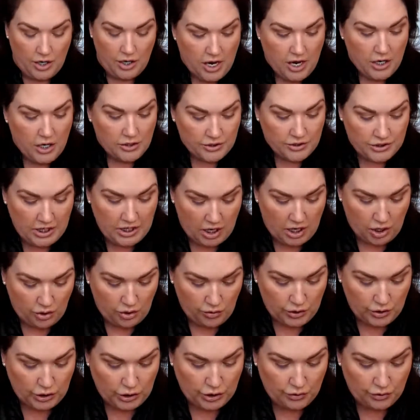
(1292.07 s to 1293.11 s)
So
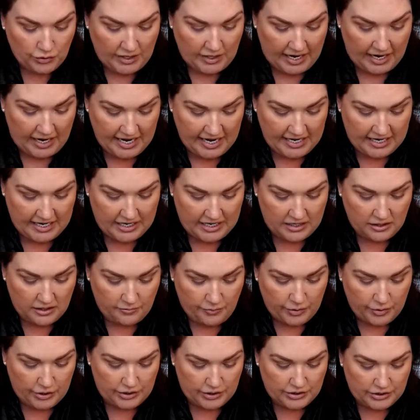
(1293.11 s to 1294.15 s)
you can
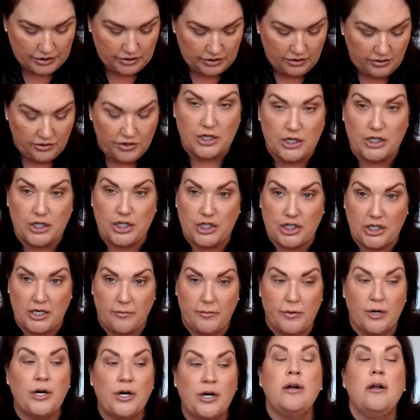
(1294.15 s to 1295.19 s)
put the
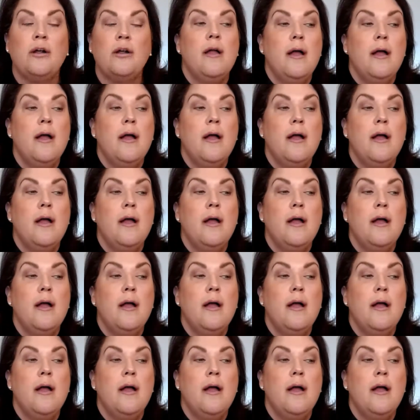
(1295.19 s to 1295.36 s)
shimmer,